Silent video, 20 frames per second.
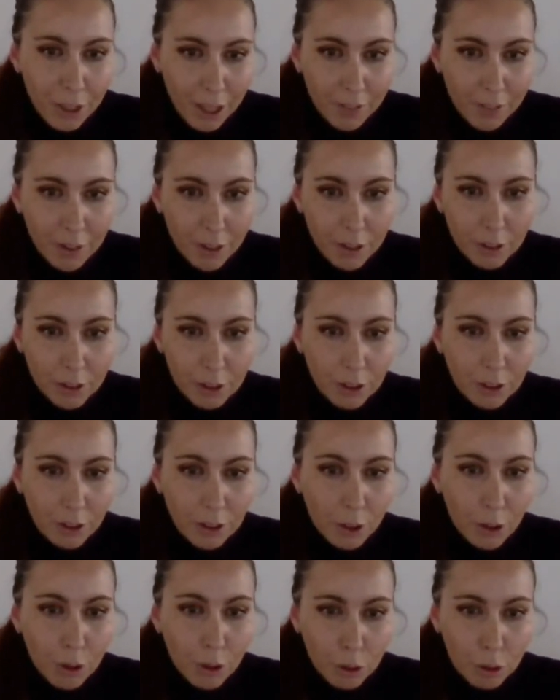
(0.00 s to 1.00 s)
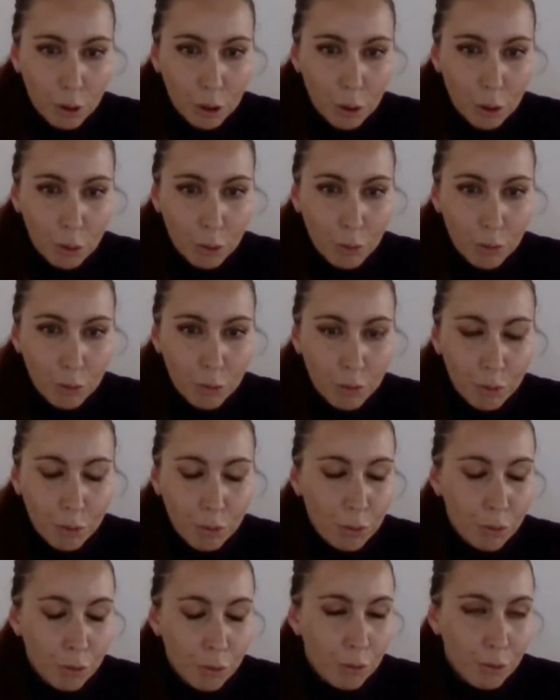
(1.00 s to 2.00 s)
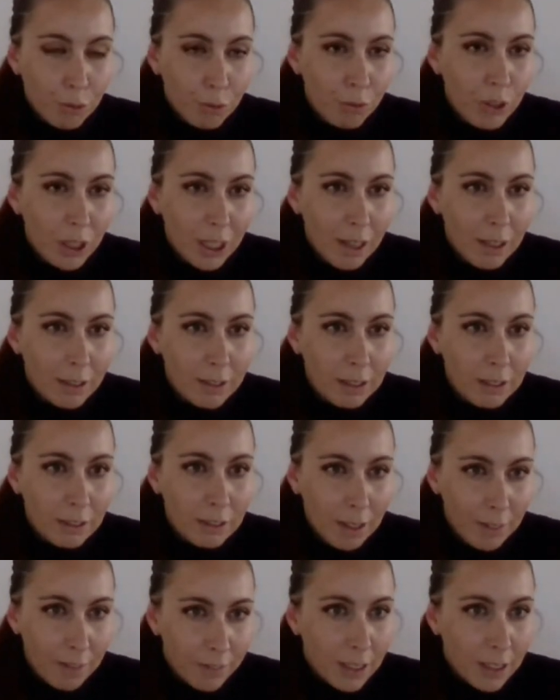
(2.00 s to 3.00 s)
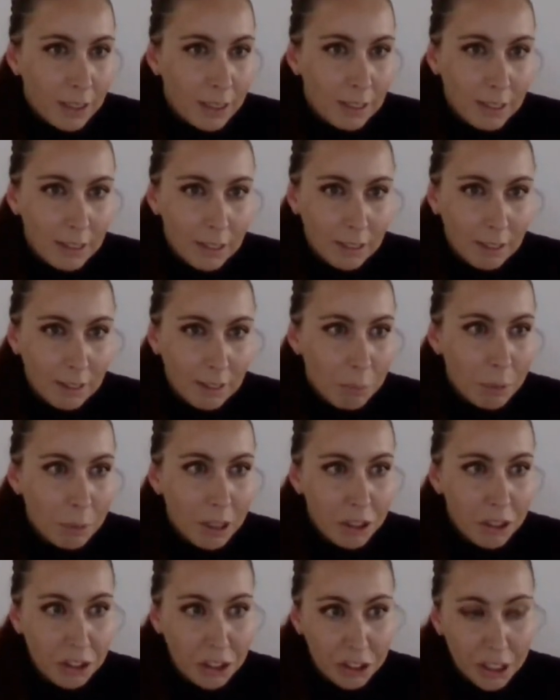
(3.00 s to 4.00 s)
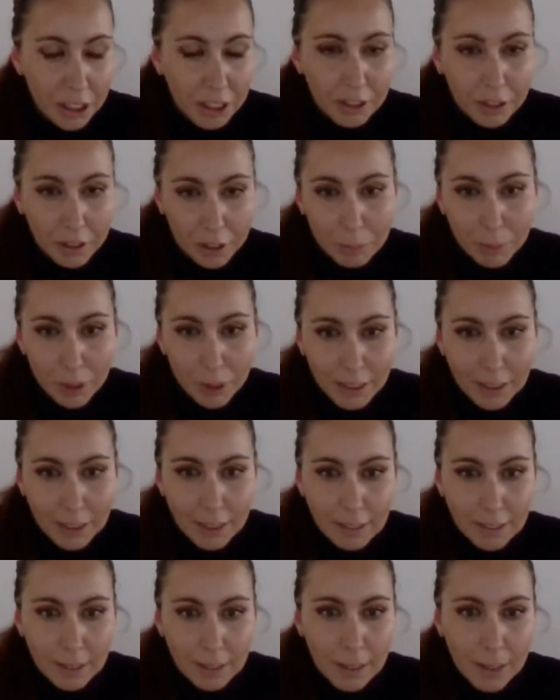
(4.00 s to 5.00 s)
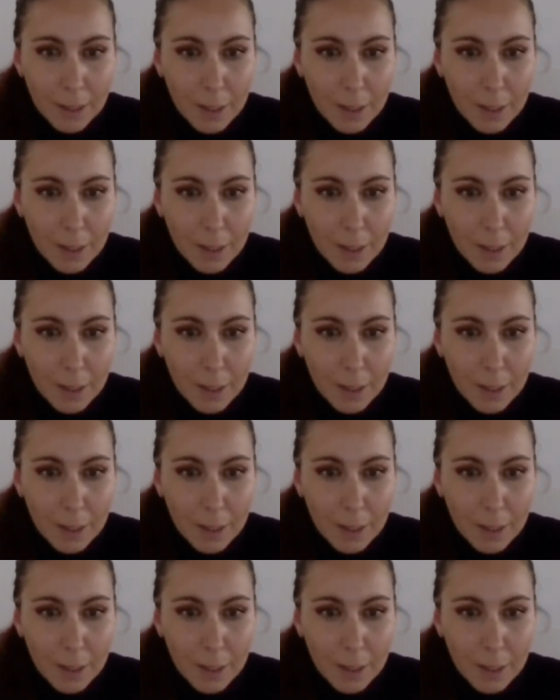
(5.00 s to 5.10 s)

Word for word: The others also regarding Afghanistan, Libya and Iraq can be added.